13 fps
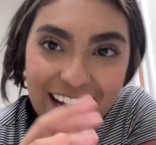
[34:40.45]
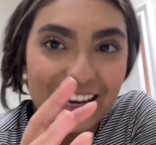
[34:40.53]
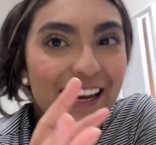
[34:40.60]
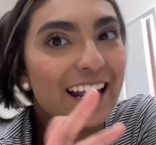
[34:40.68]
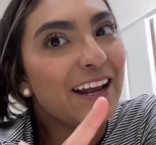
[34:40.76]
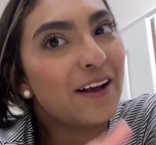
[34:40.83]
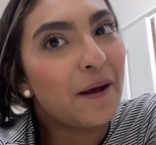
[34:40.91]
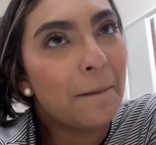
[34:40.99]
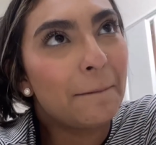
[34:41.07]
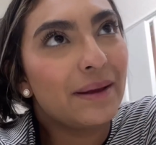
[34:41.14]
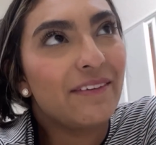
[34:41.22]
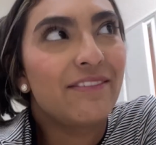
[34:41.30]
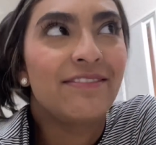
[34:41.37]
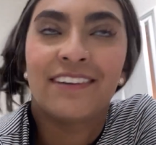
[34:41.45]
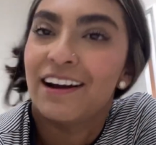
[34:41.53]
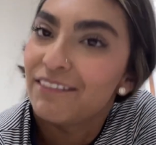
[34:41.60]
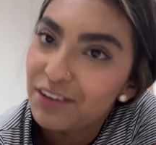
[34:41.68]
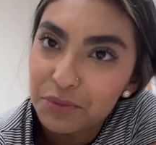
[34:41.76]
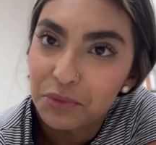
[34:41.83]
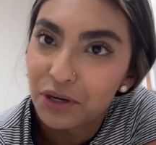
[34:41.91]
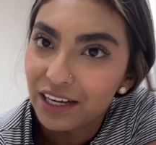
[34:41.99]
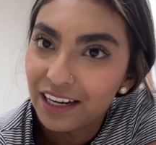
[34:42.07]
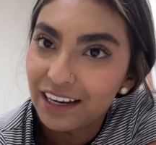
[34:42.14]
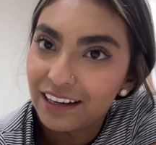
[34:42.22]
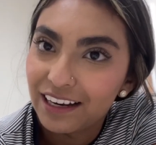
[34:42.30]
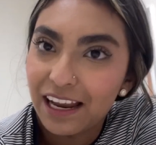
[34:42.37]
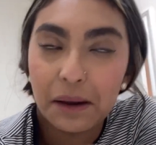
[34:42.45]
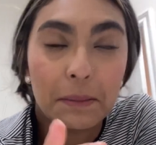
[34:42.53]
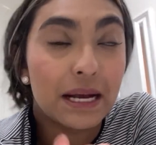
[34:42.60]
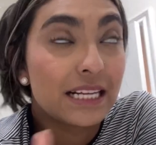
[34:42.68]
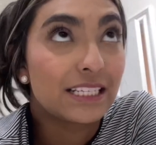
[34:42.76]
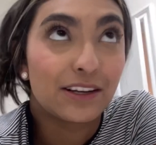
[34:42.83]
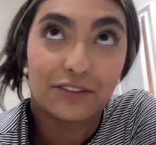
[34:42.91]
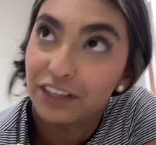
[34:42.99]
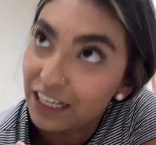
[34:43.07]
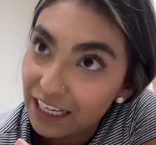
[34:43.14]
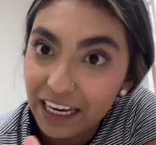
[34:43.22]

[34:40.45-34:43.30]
getting up five in the morning, getting myself ready,